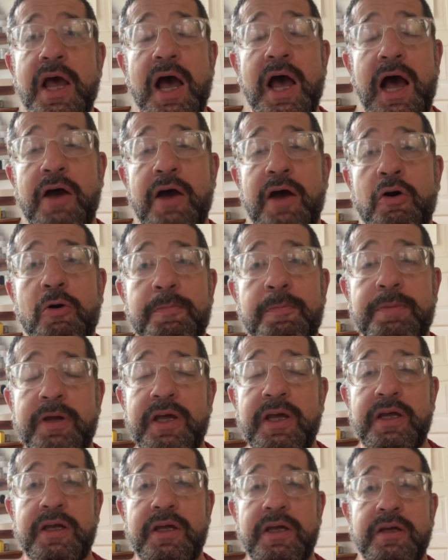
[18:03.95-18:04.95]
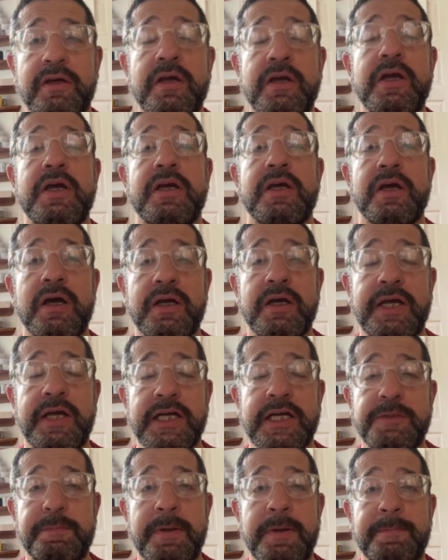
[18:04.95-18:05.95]
I hope it
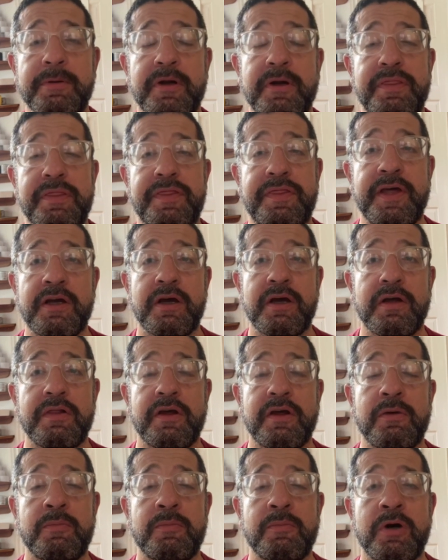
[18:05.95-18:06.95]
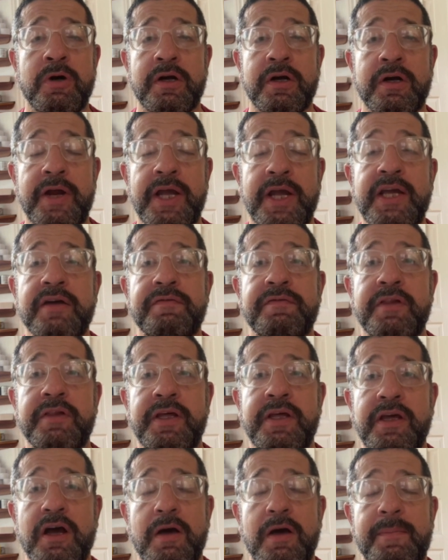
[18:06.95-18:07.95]
gets people to think a little more
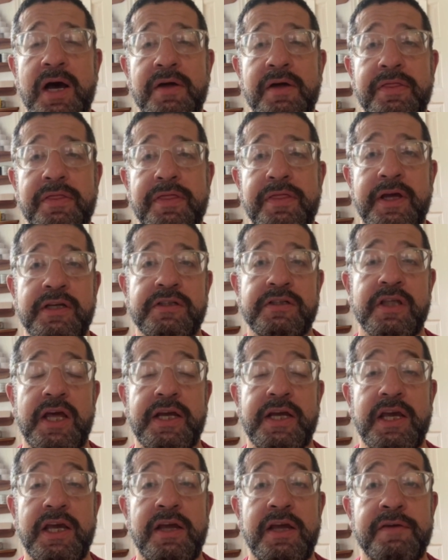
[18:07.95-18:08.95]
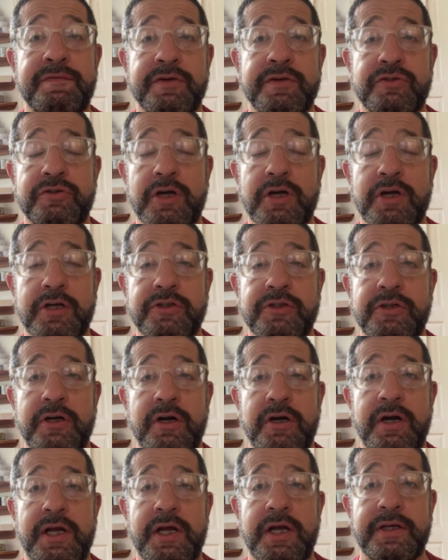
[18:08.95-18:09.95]
creatively about things like
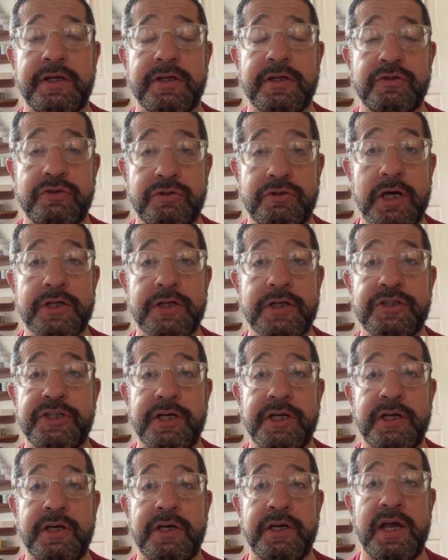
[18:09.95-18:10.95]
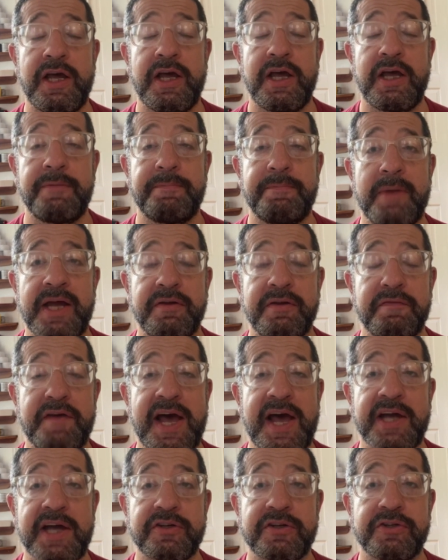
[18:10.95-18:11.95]
infrastructure and construction and
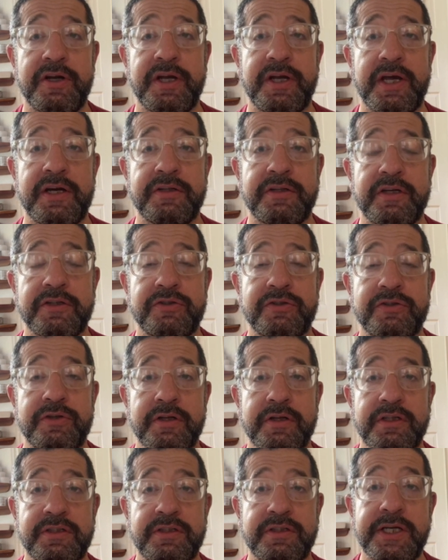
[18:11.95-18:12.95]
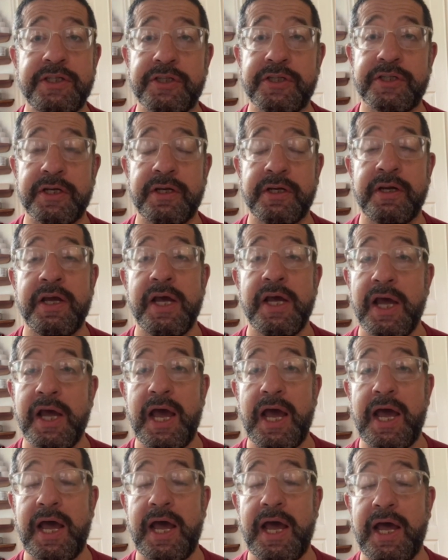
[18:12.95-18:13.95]
manufacturing and industrialization,
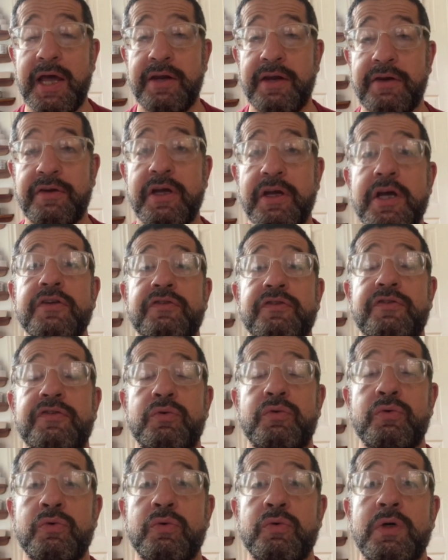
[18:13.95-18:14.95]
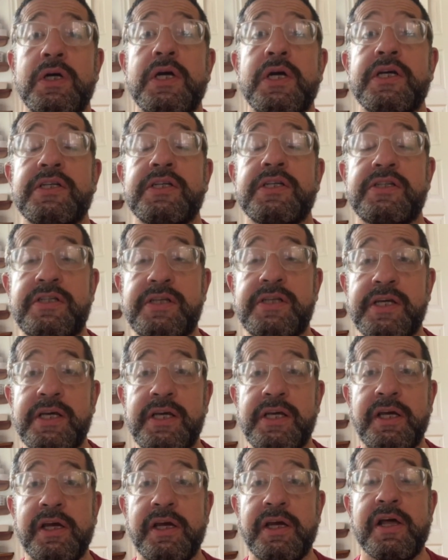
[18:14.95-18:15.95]
and to
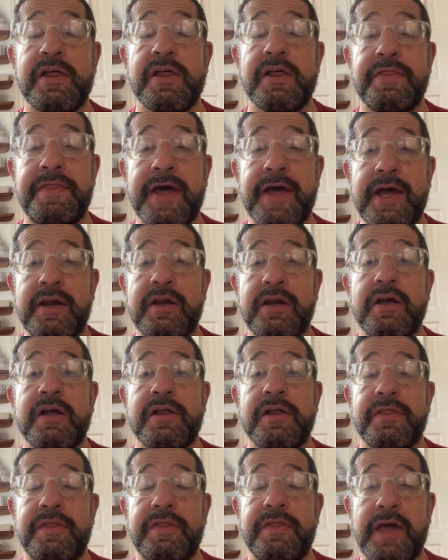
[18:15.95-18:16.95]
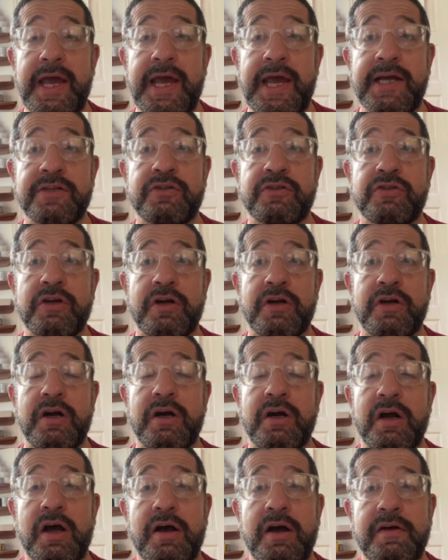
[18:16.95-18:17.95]
see that the
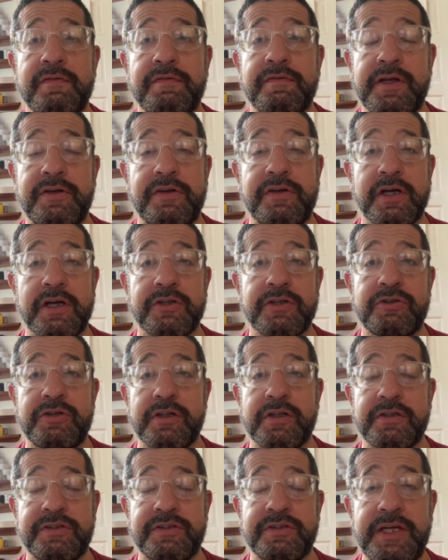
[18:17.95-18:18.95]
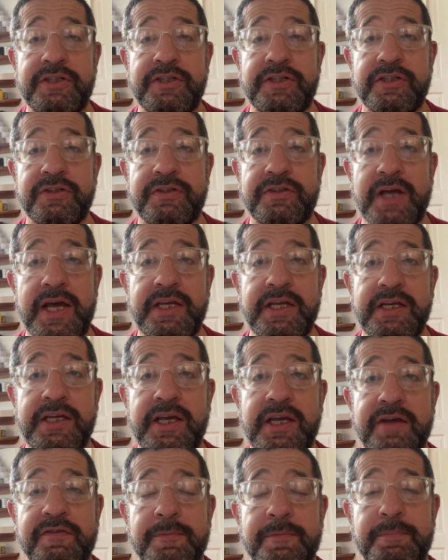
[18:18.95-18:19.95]
answer of industrialization to any
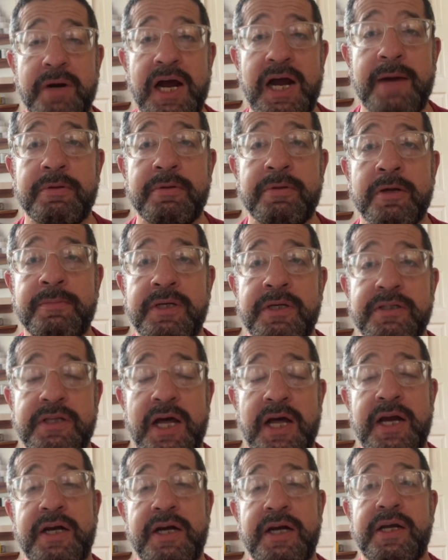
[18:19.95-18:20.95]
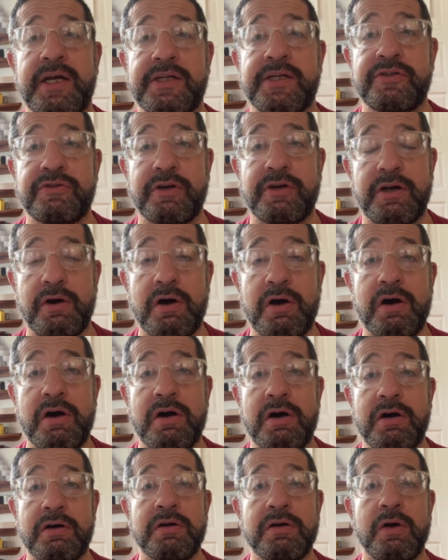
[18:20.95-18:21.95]
given problem is not an answer at
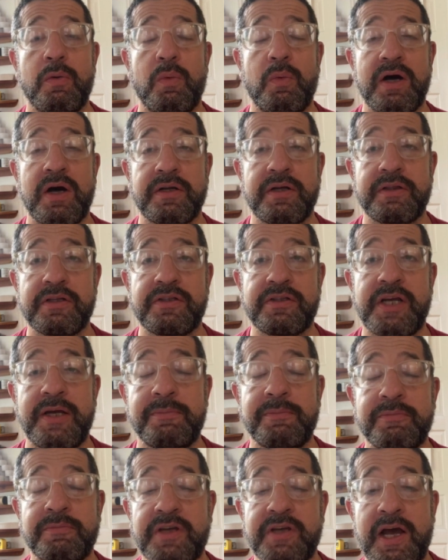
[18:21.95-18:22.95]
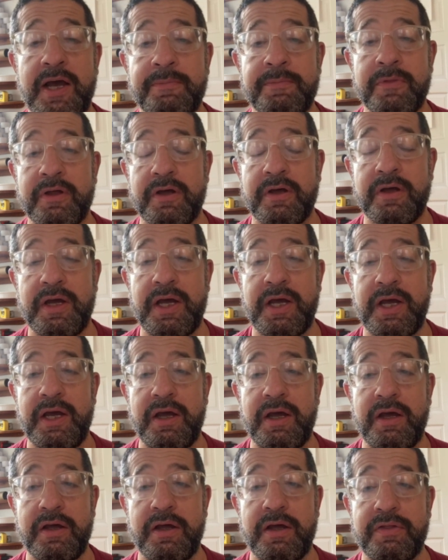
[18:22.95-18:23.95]
all, while at the same time,
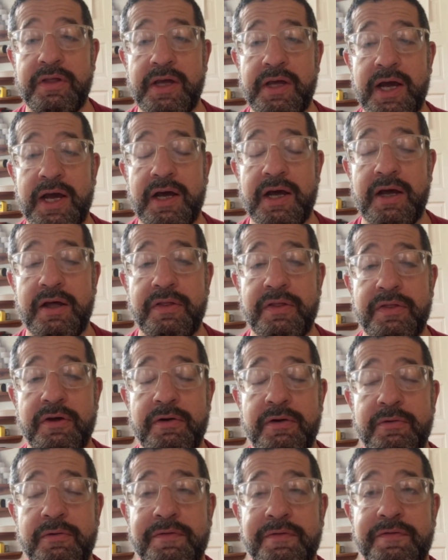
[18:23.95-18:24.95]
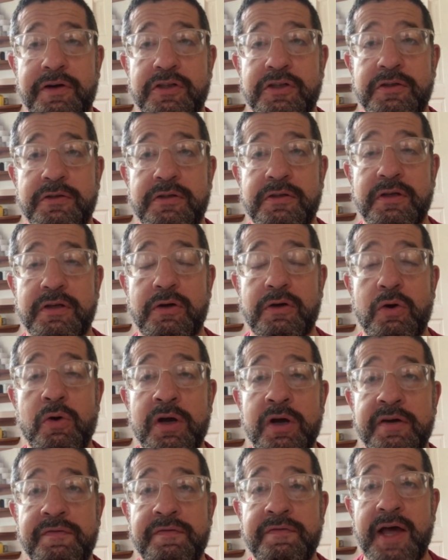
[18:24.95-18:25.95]
the reverse
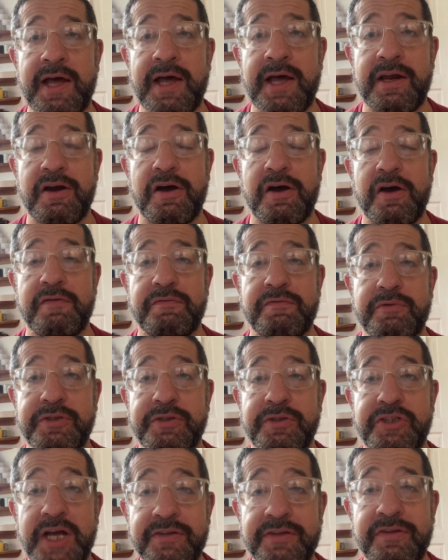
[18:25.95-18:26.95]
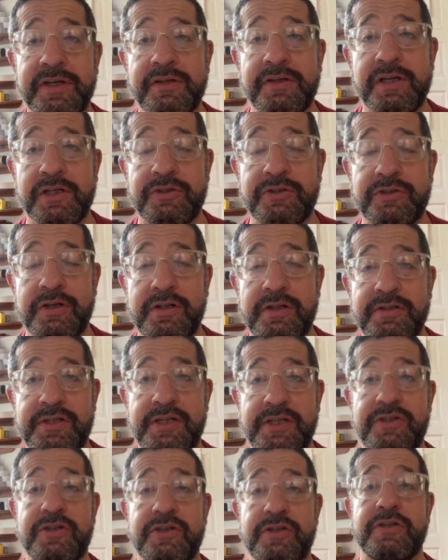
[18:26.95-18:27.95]
coin of that, of rejecting
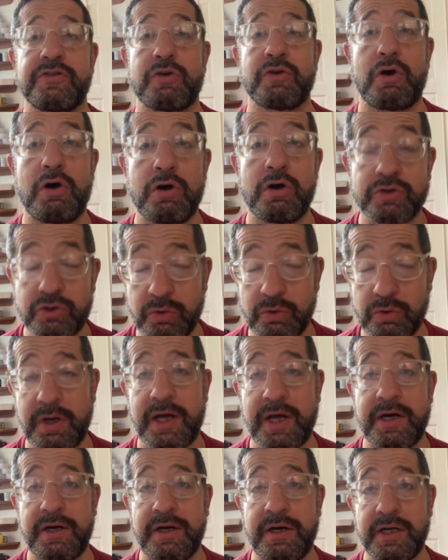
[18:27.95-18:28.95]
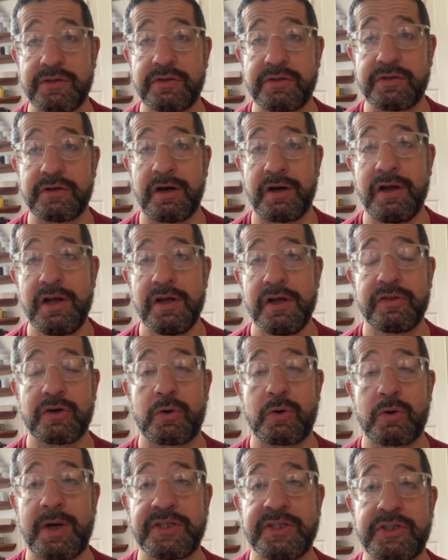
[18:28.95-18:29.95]
industrialization, is also not an answer. The
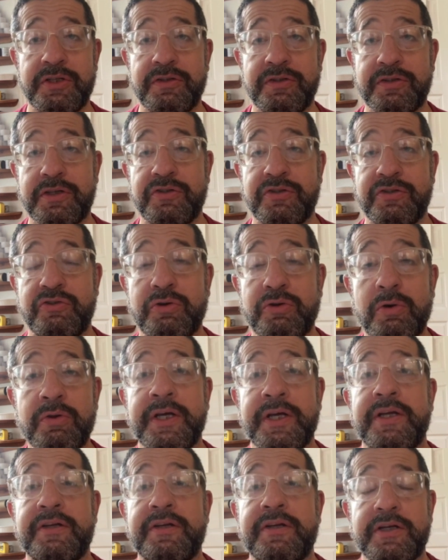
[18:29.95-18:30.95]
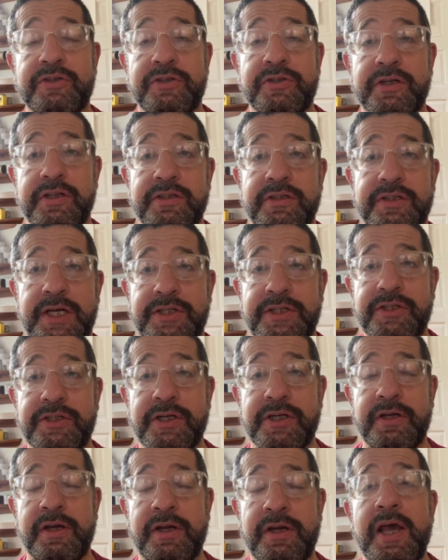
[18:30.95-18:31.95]
question is controlling
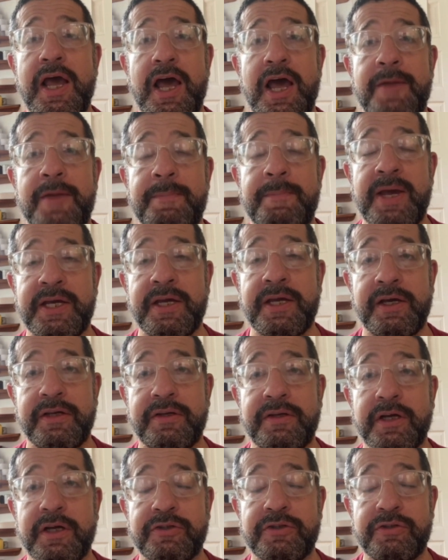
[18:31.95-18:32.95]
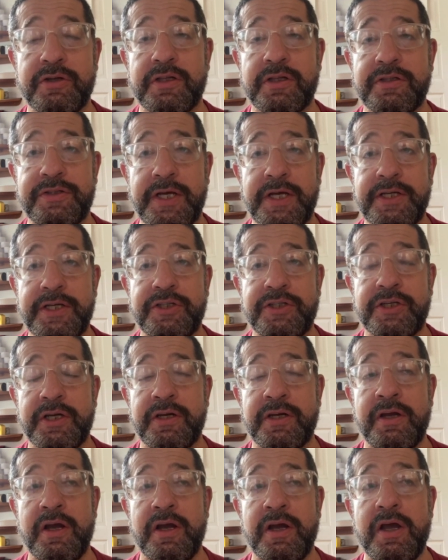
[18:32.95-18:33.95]
industrialization and making
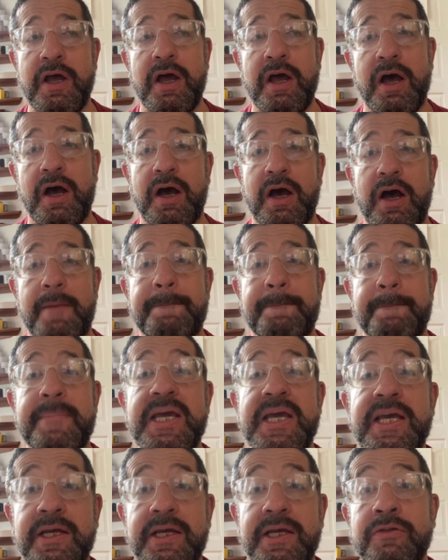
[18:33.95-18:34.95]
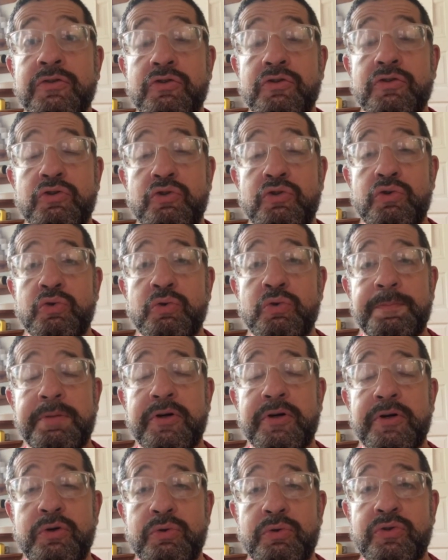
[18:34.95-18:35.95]
industrialization a means to
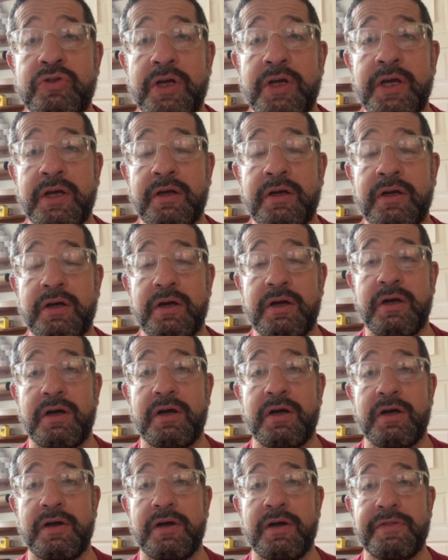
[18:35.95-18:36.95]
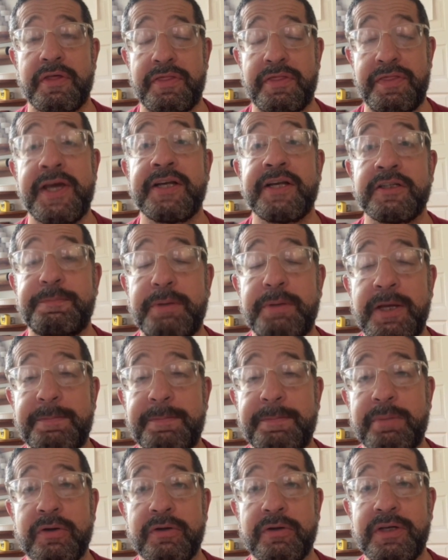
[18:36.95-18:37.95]
producing the things
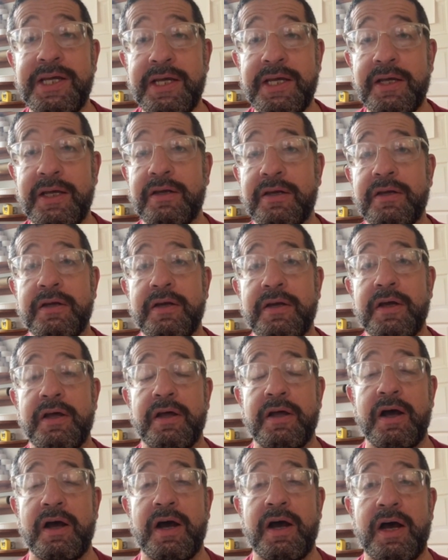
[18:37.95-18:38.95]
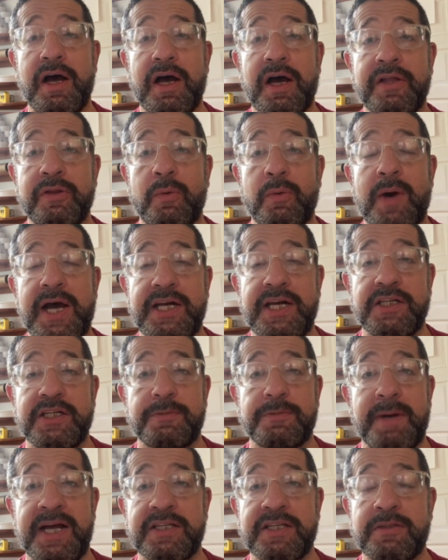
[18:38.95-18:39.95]
people need on the widest
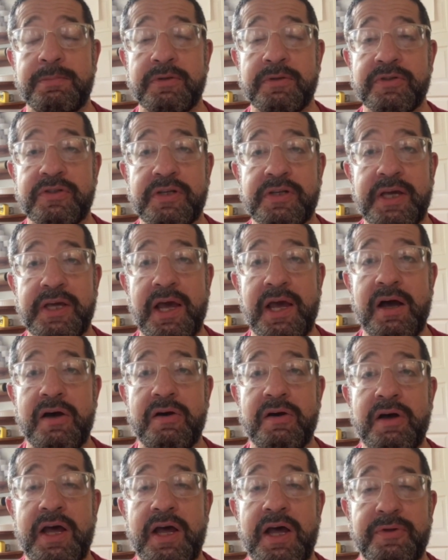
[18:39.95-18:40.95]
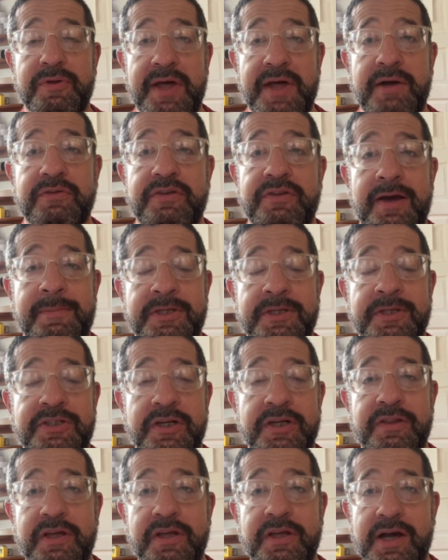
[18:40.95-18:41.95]
possible scale and without
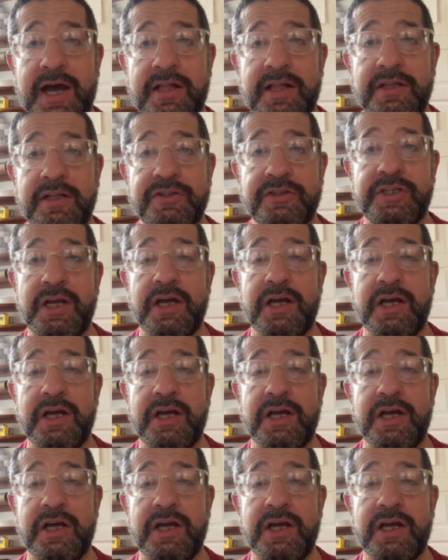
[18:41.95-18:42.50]
damaging the ecology.